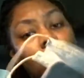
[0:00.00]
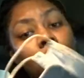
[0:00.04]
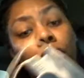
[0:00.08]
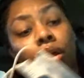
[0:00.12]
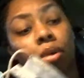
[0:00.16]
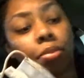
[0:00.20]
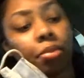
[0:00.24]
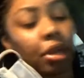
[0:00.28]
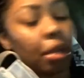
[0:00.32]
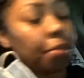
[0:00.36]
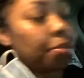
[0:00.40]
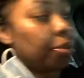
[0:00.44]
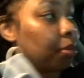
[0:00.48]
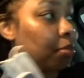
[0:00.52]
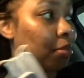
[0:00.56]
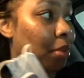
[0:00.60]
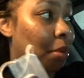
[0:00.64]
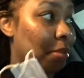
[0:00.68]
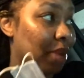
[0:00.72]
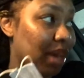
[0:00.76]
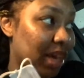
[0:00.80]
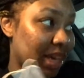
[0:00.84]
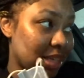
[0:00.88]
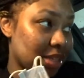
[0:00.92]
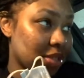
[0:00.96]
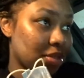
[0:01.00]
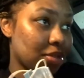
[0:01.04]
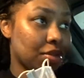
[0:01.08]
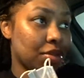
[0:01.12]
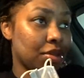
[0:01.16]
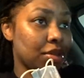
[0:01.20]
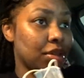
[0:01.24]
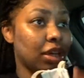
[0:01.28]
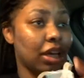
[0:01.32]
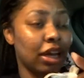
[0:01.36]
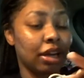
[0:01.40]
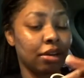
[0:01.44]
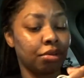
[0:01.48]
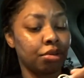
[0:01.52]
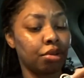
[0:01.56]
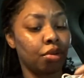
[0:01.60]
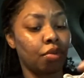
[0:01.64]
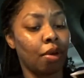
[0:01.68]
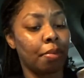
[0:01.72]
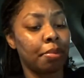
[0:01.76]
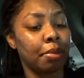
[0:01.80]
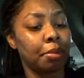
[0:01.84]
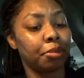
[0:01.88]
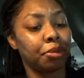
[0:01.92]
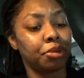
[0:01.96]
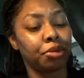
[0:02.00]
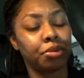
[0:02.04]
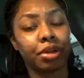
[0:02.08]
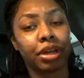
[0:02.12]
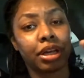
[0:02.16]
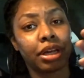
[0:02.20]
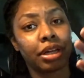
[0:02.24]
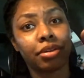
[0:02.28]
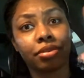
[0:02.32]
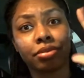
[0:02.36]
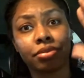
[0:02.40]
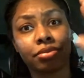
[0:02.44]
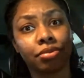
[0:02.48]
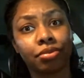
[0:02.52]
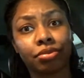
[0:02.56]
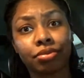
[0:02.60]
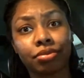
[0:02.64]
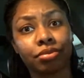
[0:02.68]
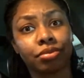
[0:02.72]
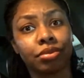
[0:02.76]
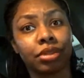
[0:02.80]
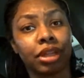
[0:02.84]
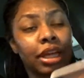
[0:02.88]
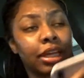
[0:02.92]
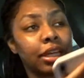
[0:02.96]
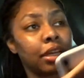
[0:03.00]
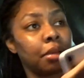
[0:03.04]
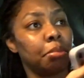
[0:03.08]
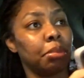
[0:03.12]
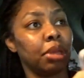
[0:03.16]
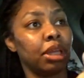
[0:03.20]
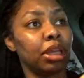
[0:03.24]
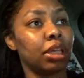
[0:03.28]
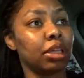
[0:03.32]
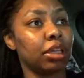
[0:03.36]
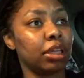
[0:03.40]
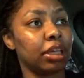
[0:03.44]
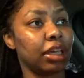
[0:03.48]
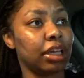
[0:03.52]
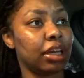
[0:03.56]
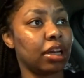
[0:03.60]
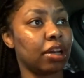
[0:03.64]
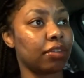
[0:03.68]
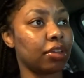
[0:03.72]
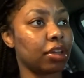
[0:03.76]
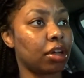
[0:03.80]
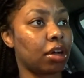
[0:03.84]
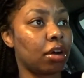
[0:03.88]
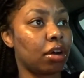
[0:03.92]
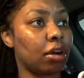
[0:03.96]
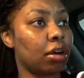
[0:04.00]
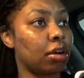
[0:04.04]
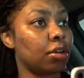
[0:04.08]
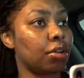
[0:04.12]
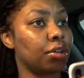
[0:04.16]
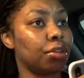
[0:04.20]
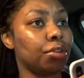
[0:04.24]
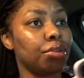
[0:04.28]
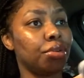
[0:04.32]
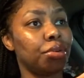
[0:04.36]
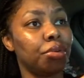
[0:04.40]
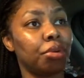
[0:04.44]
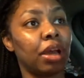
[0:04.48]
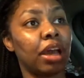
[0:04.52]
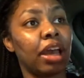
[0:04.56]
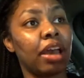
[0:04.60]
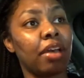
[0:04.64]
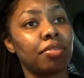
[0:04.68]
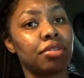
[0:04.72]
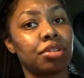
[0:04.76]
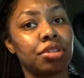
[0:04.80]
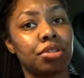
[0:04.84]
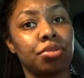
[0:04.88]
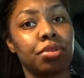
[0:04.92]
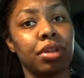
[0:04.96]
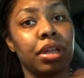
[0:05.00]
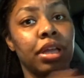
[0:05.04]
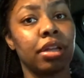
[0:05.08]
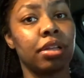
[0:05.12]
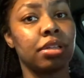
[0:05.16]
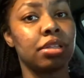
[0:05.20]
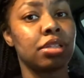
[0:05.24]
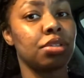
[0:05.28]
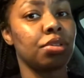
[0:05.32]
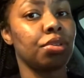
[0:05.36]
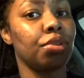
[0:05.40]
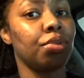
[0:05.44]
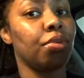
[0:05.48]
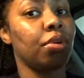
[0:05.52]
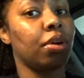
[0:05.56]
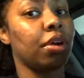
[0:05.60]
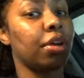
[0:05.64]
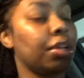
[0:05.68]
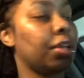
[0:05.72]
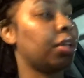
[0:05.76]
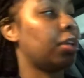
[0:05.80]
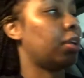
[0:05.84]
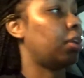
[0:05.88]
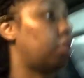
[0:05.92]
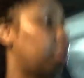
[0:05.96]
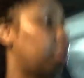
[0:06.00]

not putting my mask on. I don't know why people do that. Like immediately get out the car. You do not have to do that until you are in.